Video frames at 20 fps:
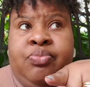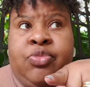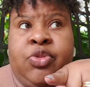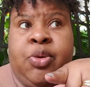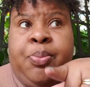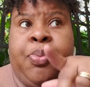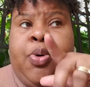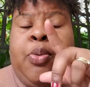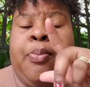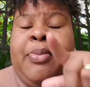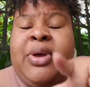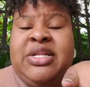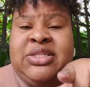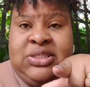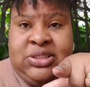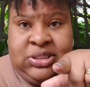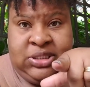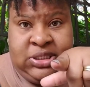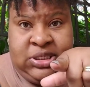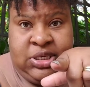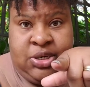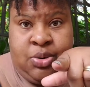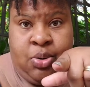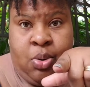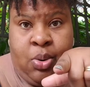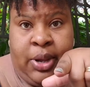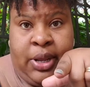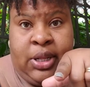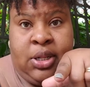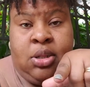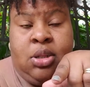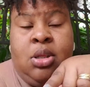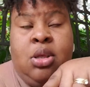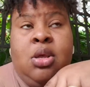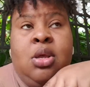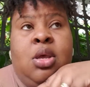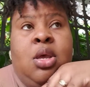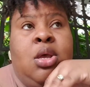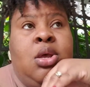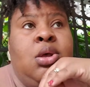the pimento seed oil.
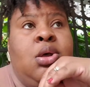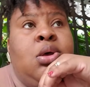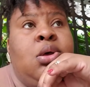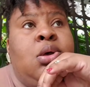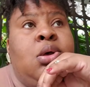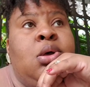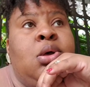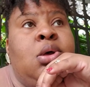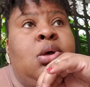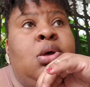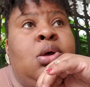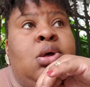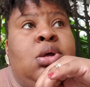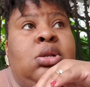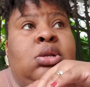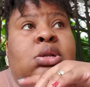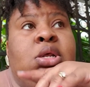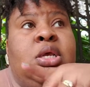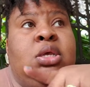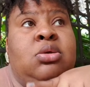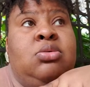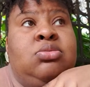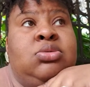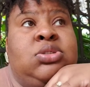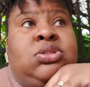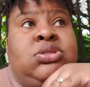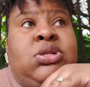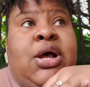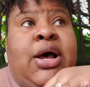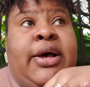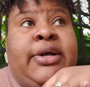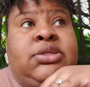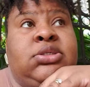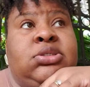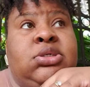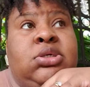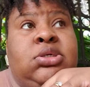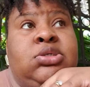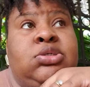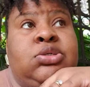They use that.
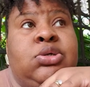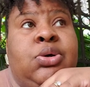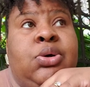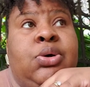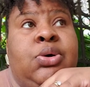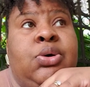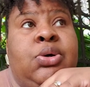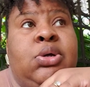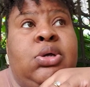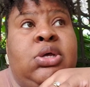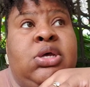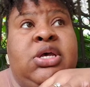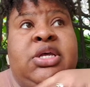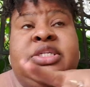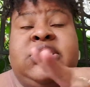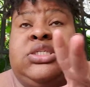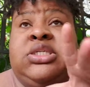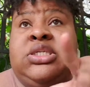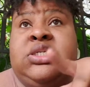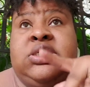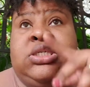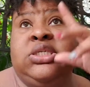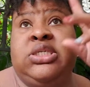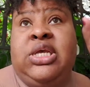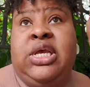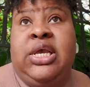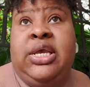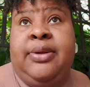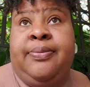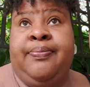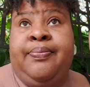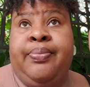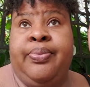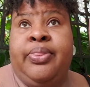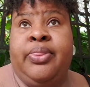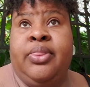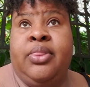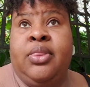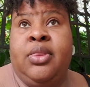So it's in the same,